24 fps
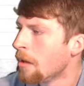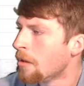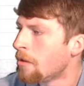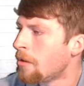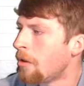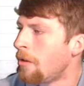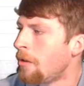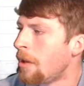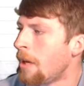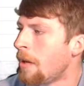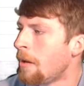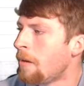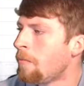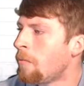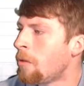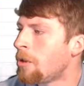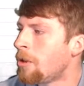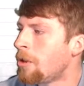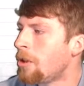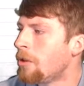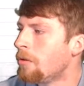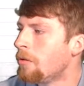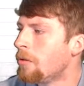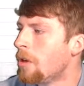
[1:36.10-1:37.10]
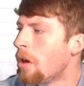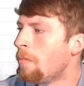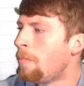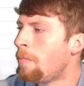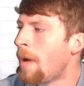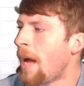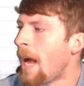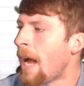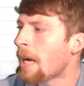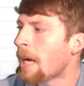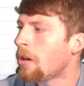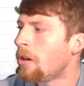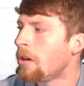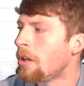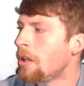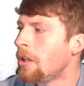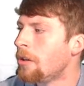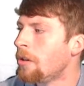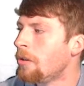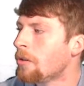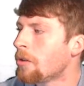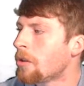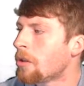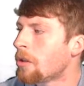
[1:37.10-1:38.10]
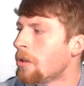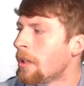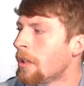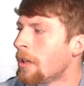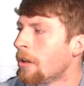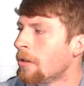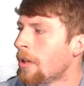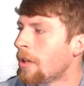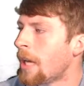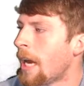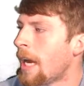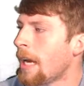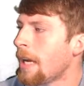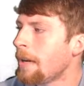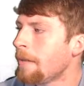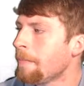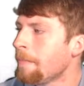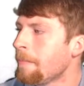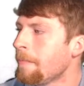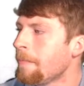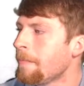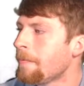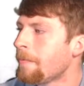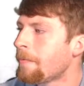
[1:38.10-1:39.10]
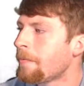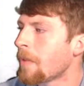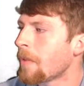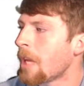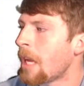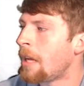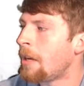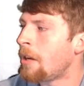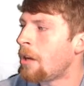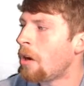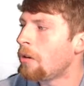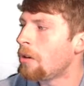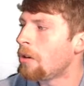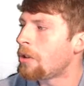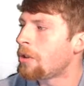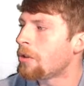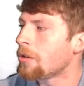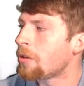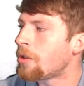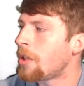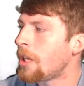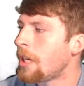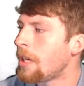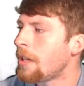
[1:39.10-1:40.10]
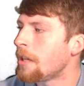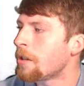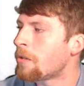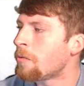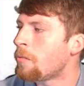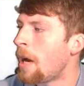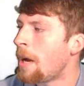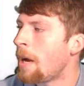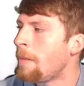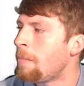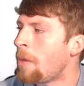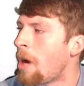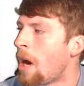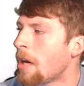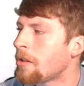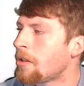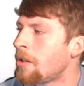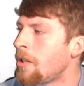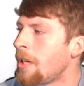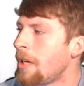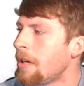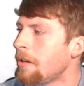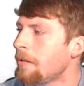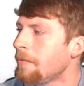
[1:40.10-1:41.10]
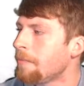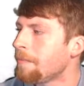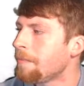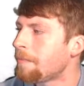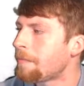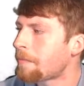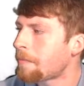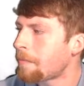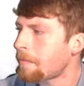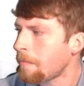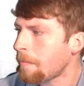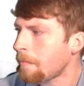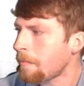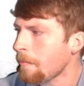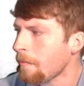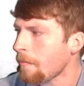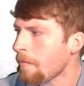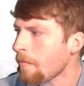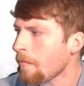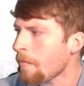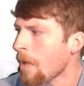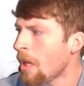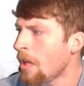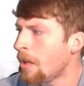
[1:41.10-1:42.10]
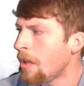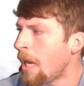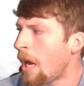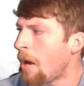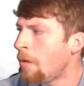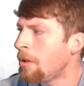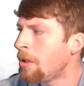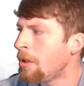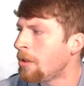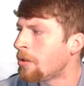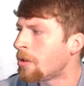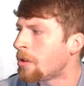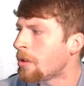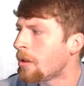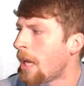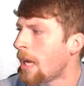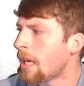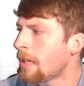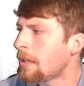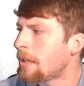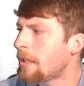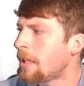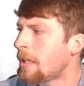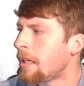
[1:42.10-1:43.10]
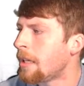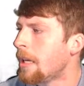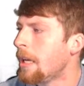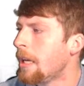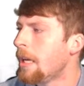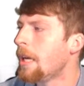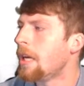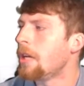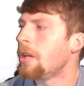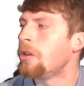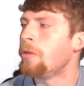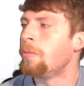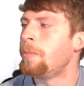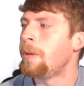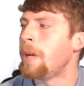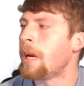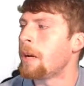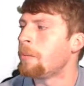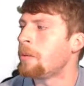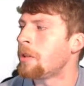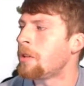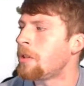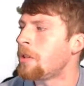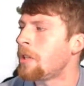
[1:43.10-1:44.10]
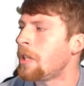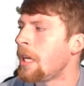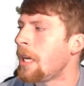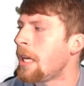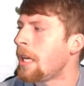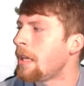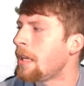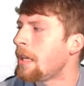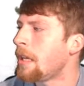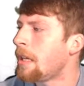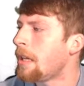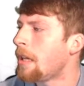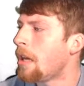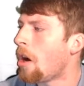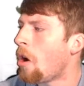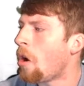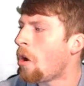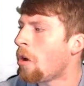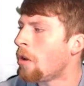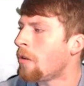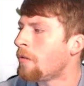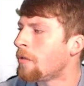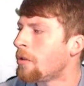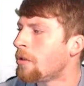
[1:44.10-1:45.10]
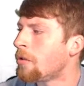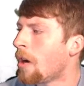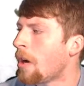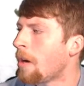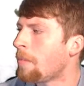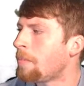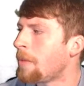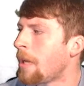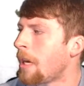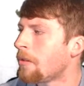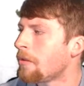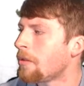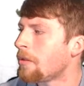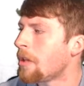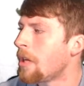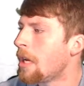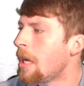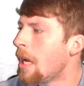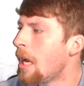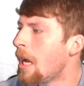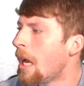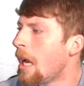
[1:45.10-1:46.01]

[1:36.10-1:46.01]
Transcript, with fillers: So then once you go back, all you do is click OK. And notice you'll see this white box here. Now when you select it, you'll be able to see all of the drop downs.